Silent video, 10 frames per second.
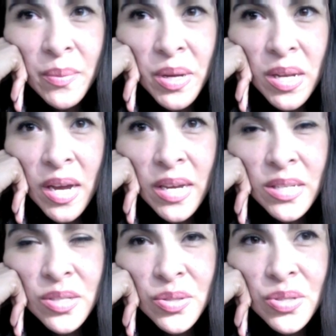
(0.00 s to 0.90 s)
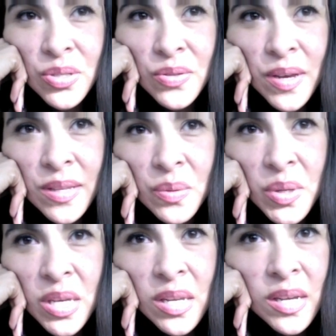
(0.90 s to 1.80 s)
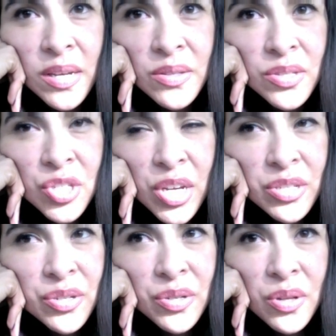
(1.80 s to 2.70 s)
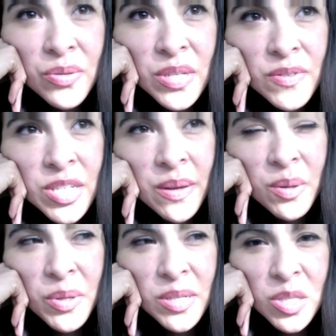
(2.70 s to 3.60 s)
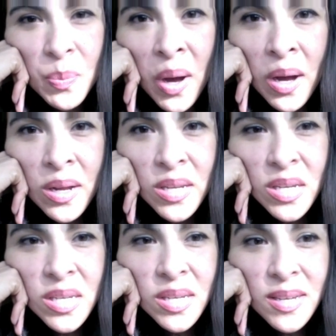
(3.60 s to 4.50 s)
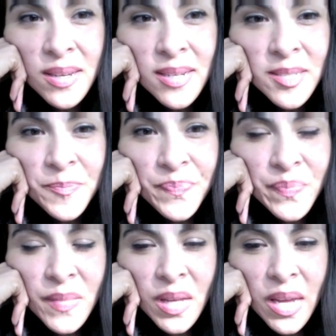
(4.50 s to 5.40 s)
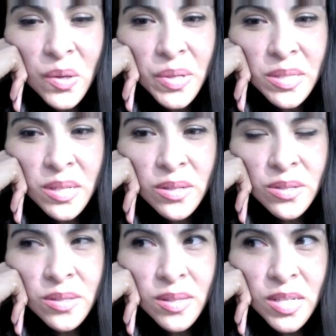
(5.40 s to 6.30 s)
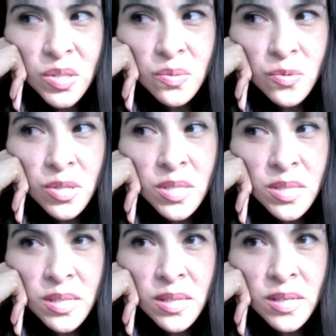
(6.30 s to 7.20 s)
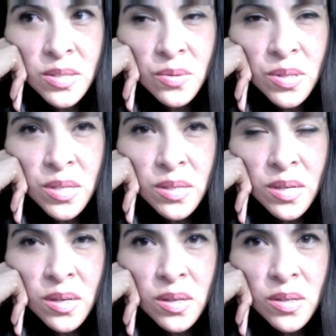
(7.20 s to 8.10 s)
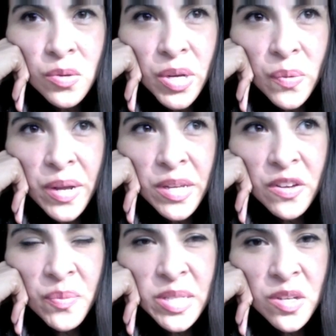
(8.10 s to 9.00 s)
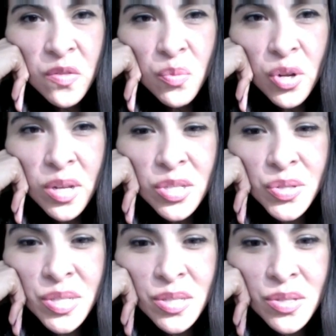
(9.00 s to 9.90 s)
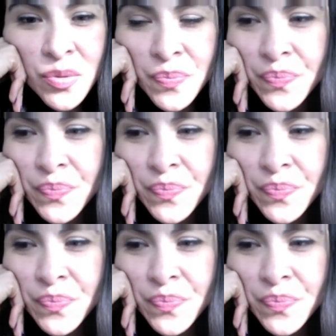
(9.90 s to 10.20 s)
I mean, I used to do that in the beginning. I used to change their clothes every time there'd be a spot on it. And I quickly learned that that's really silly. That's only a quick way to give myself more laundry to do.